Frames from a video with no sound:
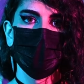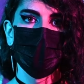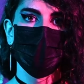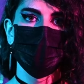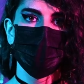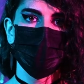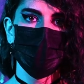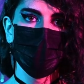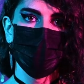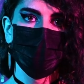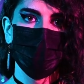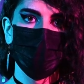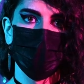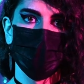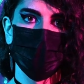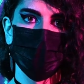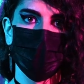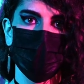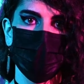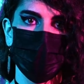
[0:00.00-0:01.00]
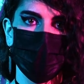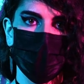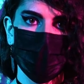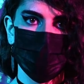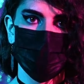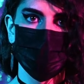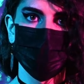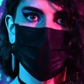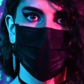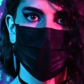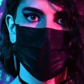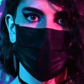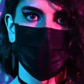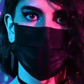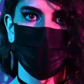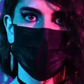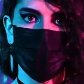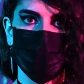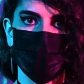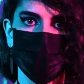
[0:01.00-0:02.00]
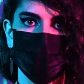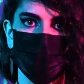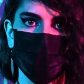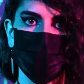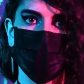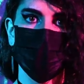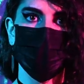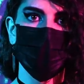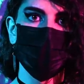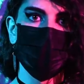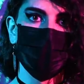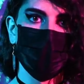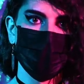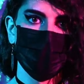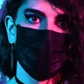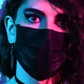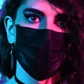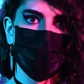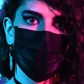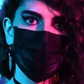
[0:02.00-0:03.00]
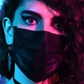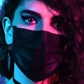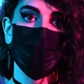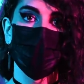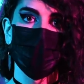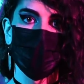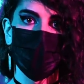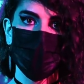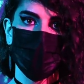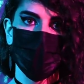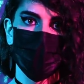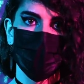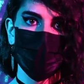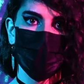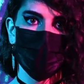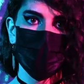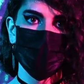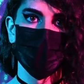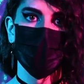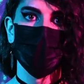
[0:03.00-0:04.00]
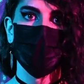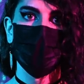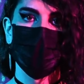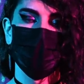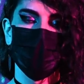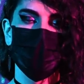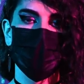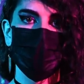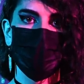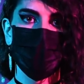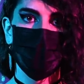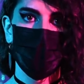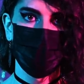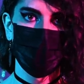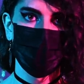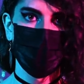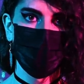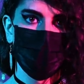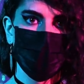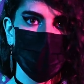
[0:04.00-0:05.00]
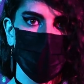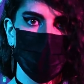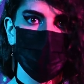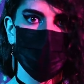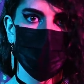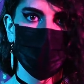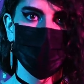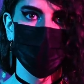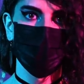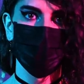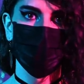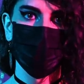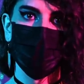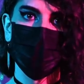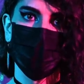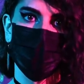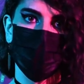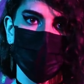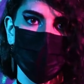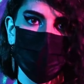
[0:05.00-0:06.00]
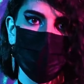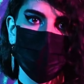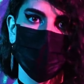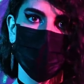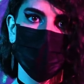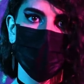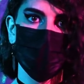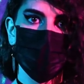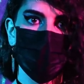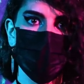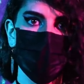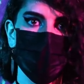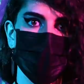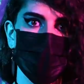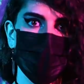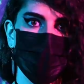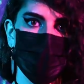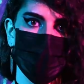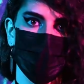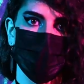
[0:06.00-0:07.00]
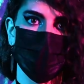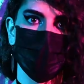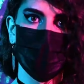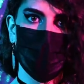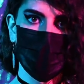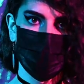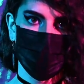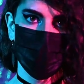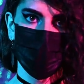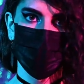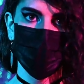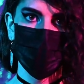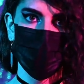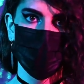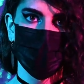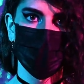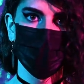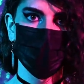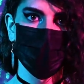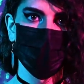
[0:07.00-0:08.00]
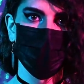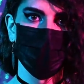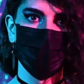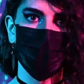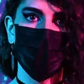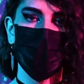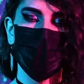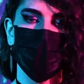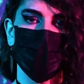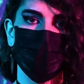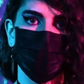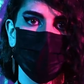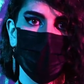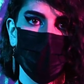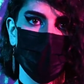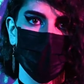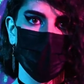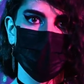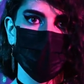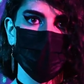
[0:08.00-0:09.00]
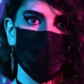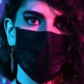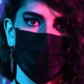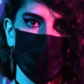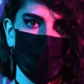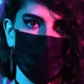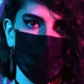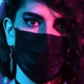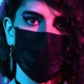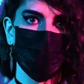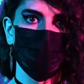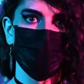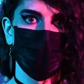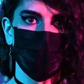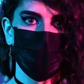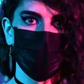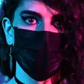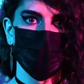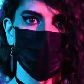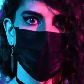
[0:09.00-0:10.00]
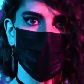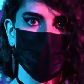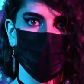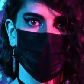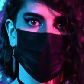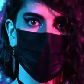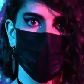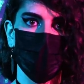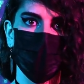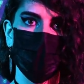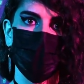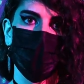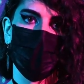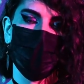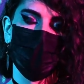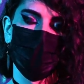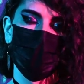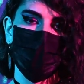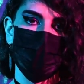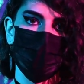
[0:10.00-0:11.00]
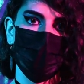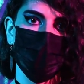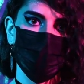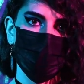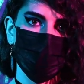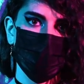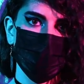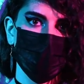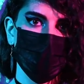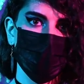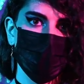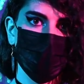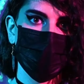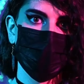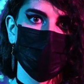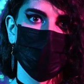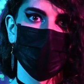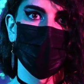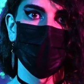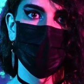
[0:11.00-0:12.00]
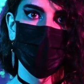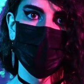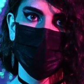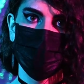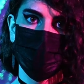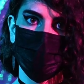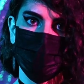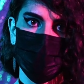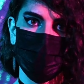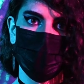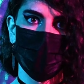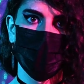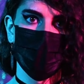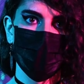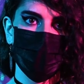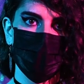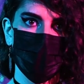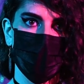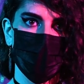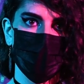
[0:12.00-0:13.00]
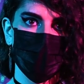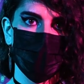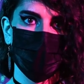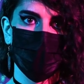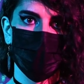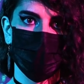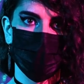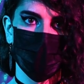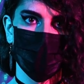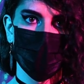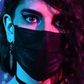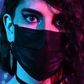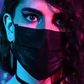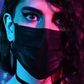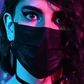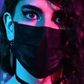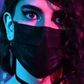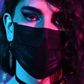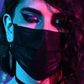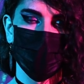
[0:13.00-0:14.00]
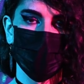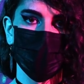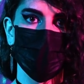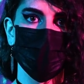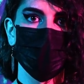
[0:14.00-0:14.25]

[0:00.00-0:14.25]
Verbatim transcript: A slightly more practical consideration can be belly bands and corsets. These wrap around the abdomen, typically use some sort of elastic material, and have a pocket to holster your weapon in. They're especially good for all sorts of body sizes and shapes and are fairly